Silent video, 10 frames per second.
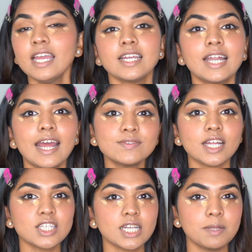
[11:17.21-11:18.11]
here I have
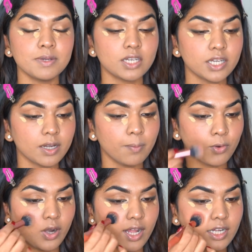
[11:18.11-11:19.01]
such limited
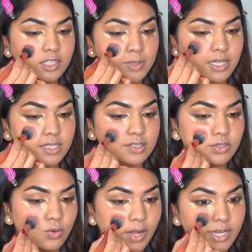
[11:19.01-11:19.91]
products because,
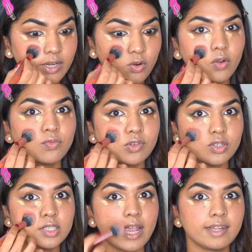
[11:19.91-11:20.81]
you know, I cannot of
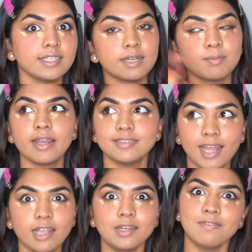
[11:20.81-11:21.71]
course carry like my
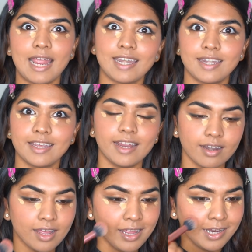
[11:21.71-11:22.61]
entire vanity
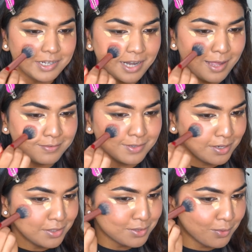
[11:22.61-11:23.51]
and
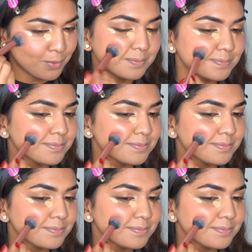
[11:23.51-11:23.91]
travel. So